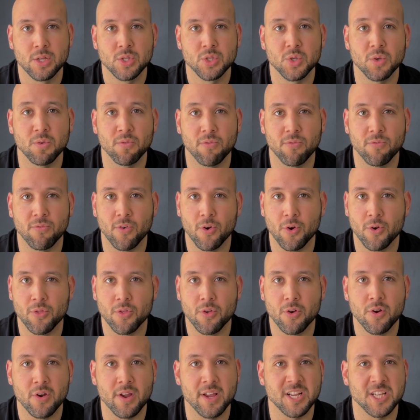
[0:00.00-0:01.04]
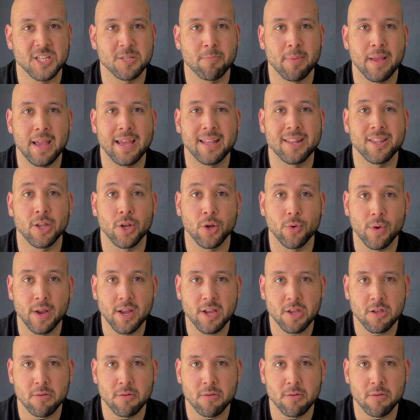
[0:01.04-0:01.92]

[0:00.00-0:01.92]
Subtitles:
to further expand the Great